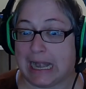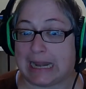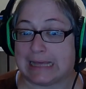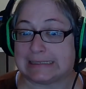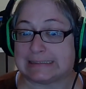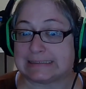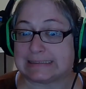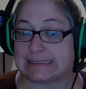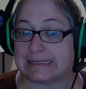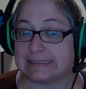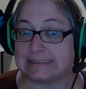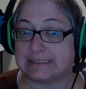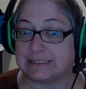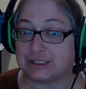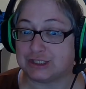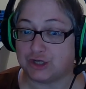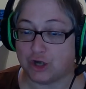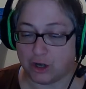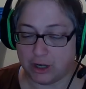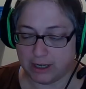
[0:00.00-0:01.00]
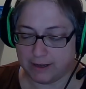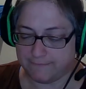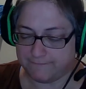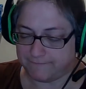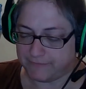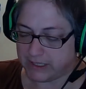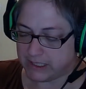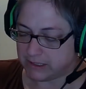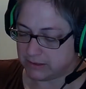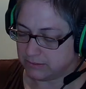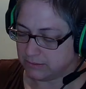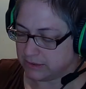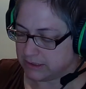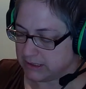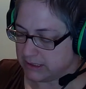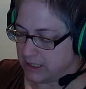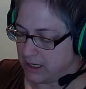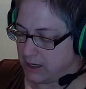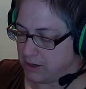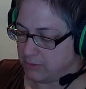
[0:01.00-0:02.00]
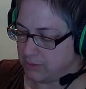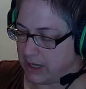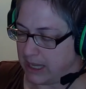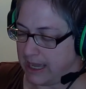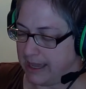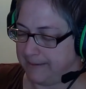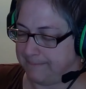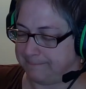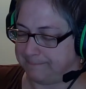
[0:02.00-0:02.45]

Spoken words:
Let's get started, folks. Okay.